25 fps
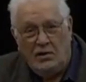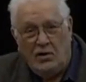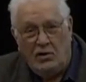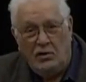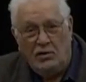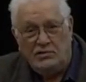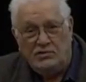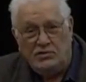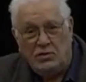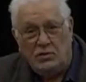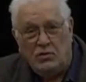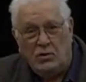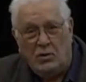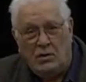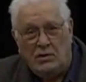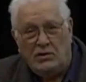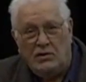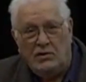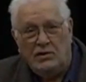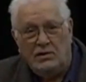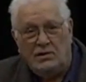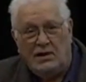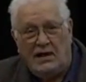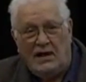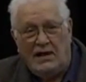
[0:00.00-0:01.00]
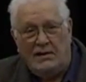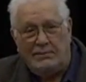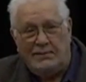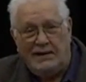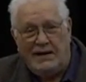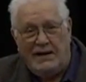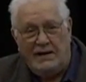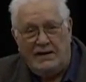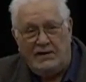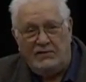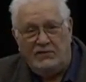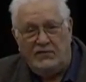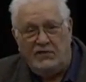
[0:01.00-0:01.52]
so-called Earth-like
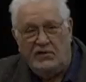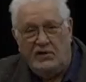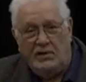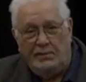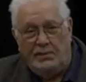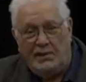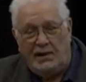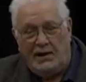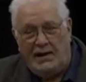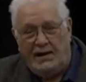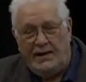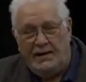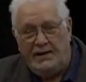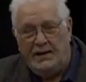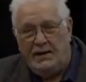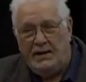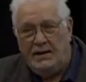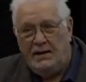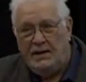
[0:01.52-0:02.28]
planets nearby,